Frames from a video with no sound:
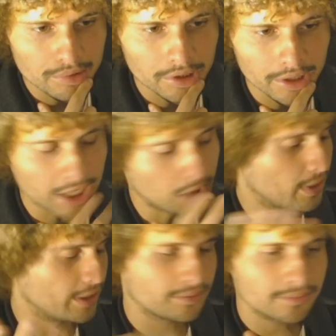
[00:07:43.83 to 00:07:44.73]

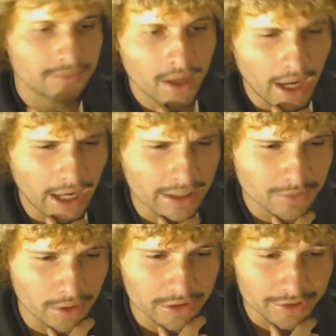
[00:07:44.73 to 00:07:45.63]
Anyway, I just
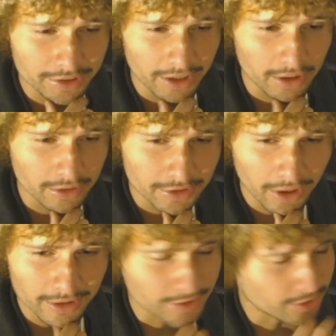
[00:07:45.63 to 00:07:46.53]
wanted to share those
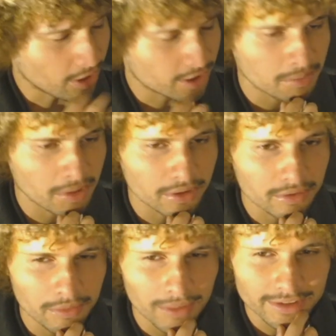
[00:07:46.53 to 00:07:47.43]
thoughts and document
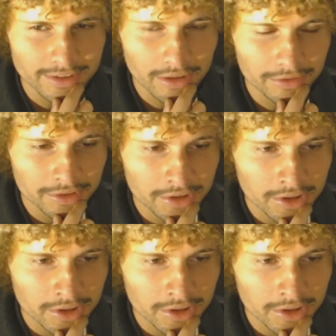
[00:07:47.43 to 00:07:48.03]
them for myself.